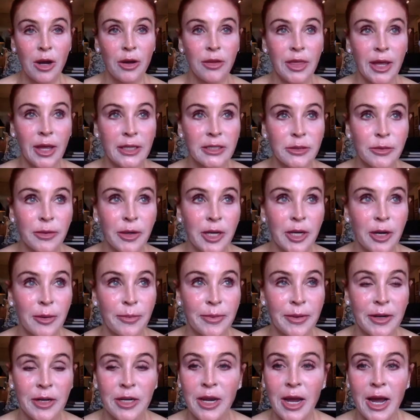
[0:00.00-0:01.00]
that's what you're,
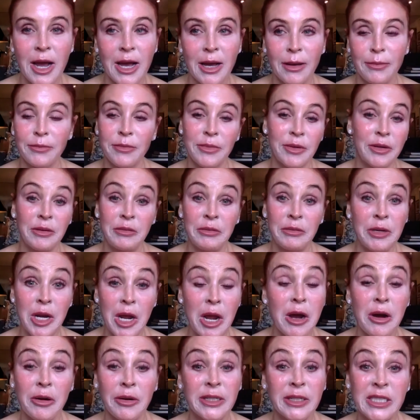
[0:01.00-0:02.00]

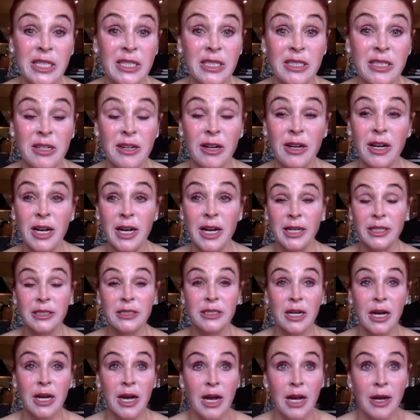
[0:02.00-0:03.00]
no, it does not.
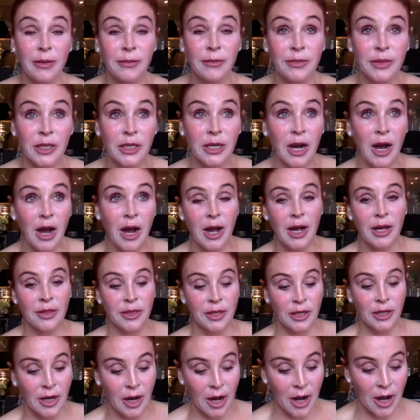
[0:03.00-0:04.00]
The
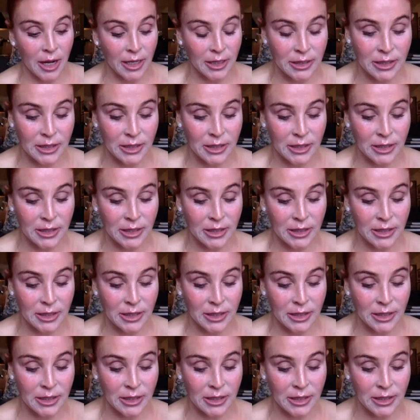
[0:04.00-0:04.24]
gauze